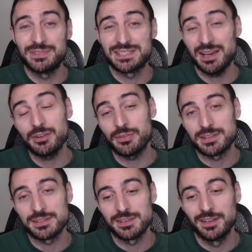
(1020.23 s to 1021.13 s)

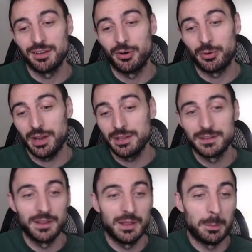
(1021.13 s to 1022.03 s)
sacrifice. All right,
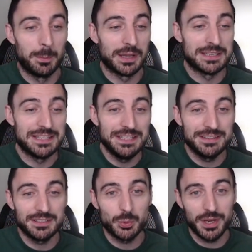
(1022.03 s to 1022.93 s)
but
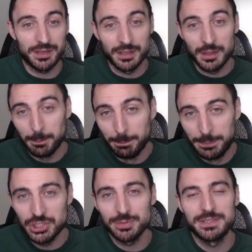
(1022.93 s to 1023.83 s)
either way,
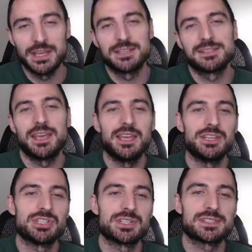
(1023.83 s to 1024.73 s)
bishop takes
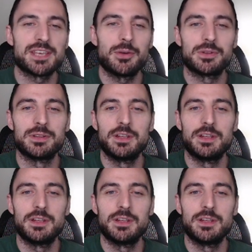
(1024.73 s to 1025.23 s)
h7,